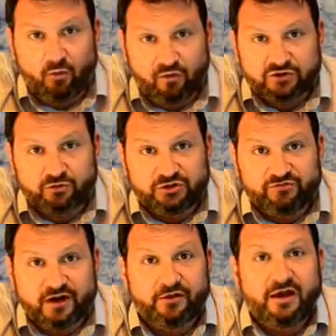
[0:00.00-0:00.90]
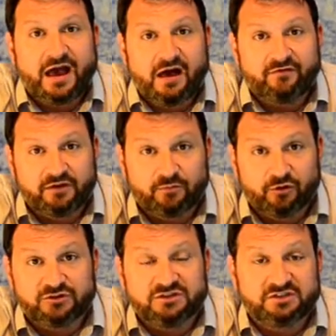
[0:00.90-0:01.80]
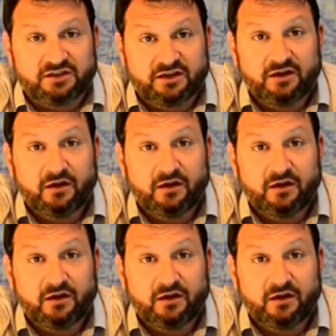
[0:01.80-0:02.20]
which would you rather have in an emergency?